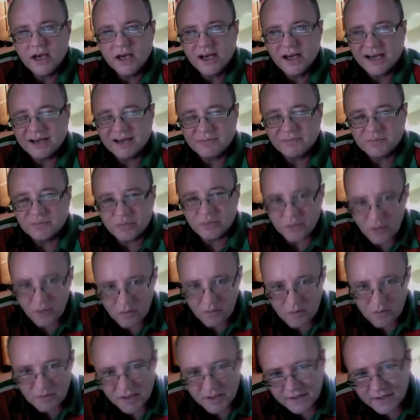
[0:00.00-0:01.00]
And
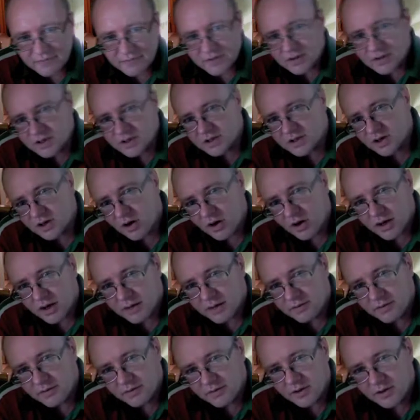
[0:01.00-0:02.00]
probably for the
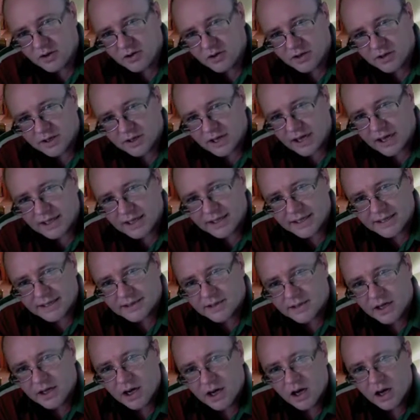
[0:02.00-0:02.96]
time, if you look at it,